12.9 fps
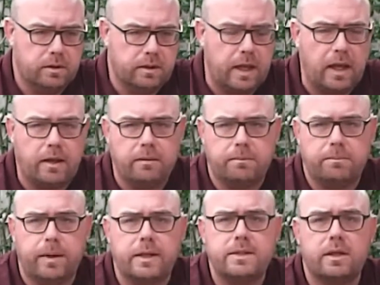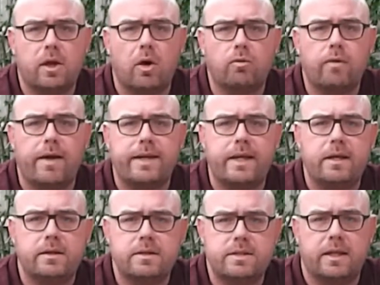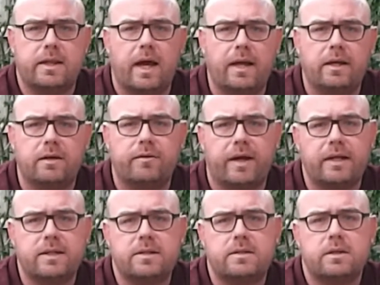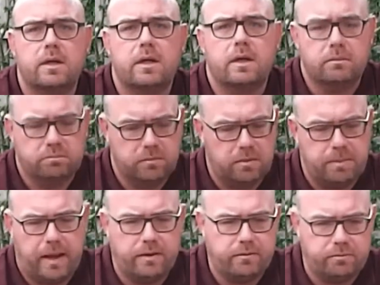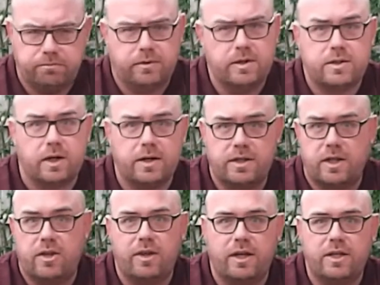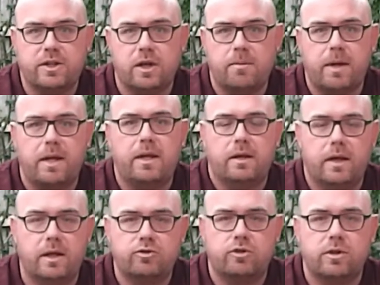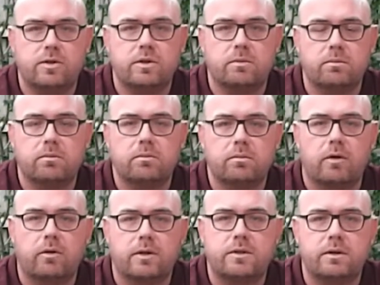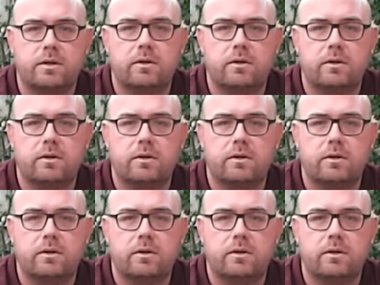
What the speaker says: get your planting hole ready, dig that in advance, about the size that you think it's going to be. Introduce some well-rotted